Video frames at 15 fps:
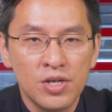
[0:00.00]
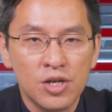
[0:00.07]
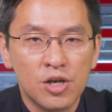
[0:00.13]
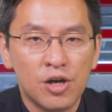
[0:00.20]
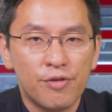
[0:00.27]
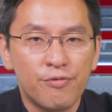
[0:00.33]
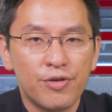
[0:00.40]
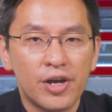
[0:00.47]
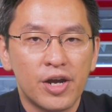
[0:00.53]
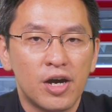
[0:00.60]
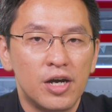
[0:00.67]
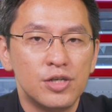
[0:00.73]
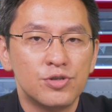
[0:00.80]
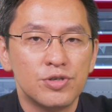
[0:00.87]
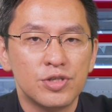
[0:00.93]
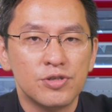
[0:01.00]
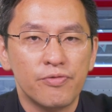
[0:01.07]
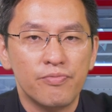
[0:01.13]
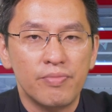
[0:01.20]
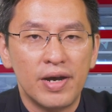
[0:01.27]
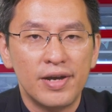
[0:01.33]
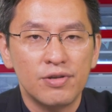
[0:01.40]
covering hundreds
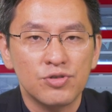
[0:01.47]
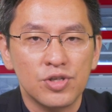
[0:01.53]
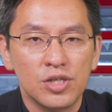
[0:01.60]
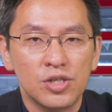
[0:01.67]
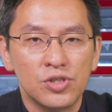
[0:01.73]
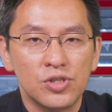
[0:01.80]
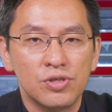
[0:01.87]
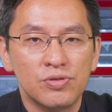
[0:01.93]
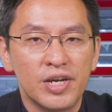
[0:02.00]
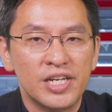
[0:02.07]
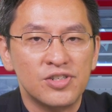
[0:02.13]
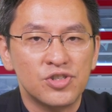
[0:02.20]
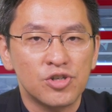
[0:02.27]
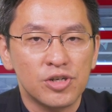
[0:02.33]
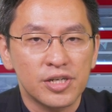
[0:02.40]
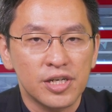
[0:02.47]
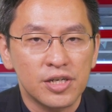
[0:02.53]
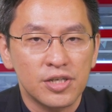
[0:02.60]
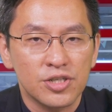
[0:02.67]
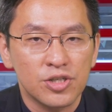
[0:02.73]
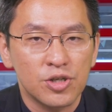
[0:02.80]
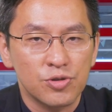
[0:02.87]
of miles along
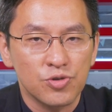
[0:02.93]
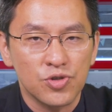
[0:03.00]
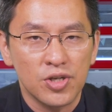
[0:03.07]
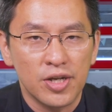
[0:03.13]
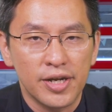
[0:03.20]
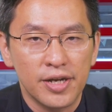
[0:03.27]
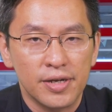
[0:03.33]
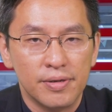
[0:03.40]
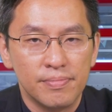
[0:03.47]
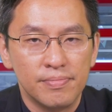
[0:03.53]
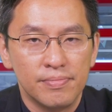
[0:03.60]
Antarctica's coastline.